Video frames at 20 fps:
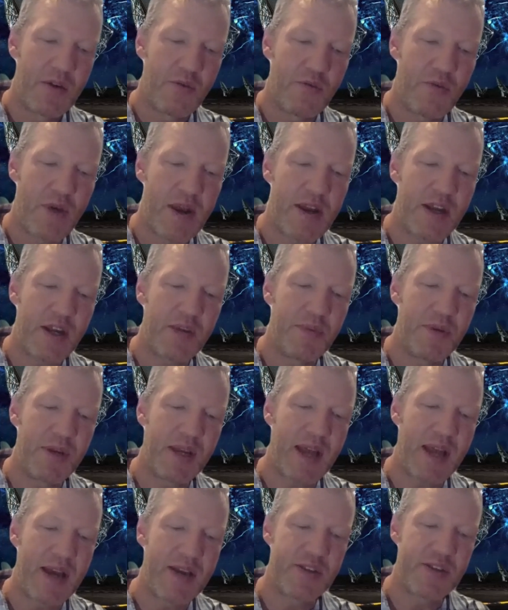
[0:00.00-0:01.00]
radio
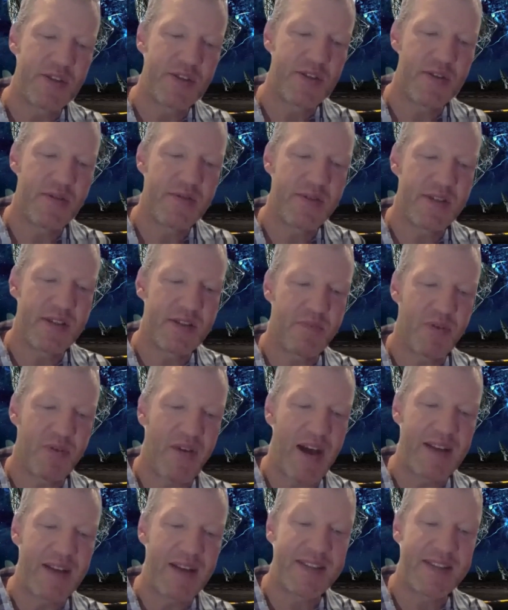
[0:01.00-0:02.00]
communication services,
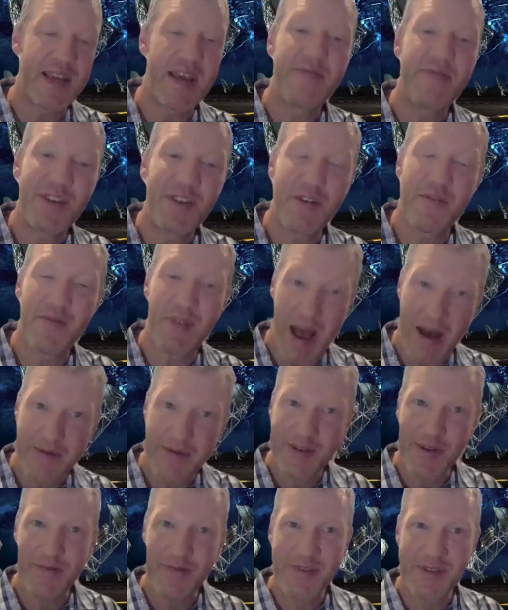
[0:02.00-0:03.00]
provides safety of life
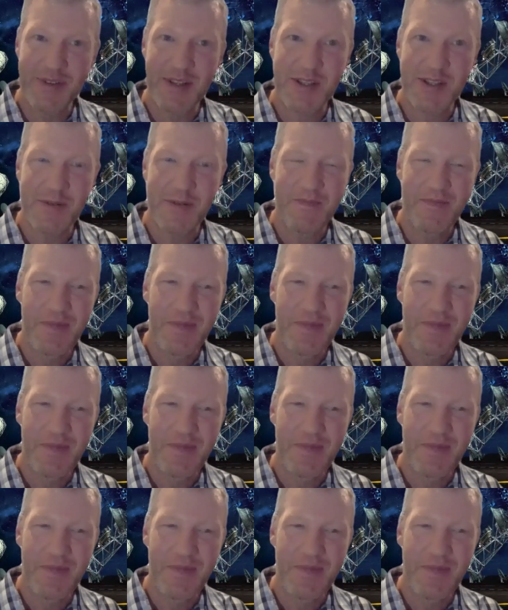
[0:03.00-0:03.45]
services.